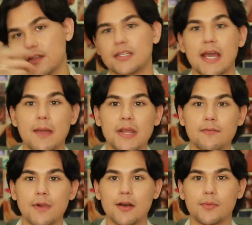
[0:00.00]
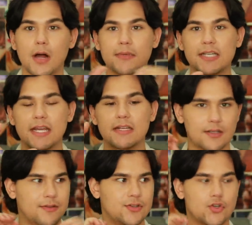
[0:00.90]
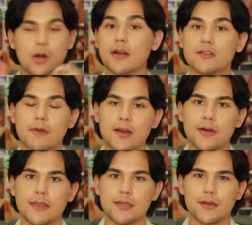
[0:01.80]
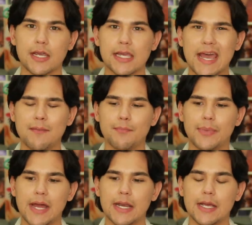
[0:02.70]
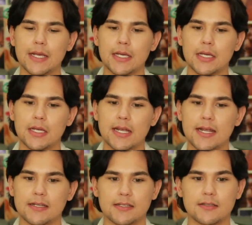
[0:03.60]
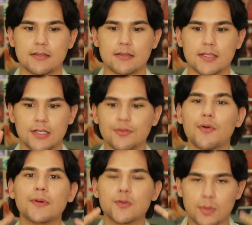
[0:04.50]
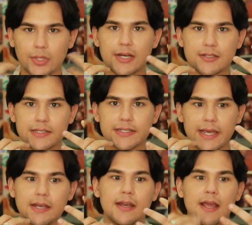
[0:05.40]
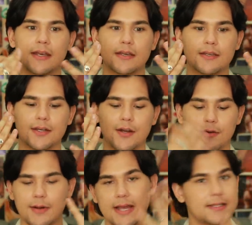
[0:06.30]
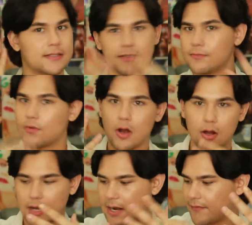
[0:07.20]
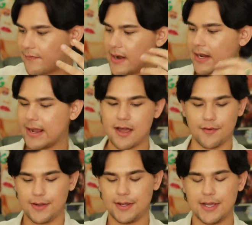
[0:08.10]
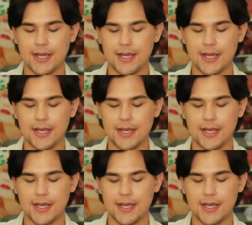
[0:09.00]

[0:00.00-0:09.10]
So yeah, I mean, retinol palmitate, it's not the strongest retinoid that you can get, but it is still going to replenish the skin. And, you know, as we're all kind of finding out,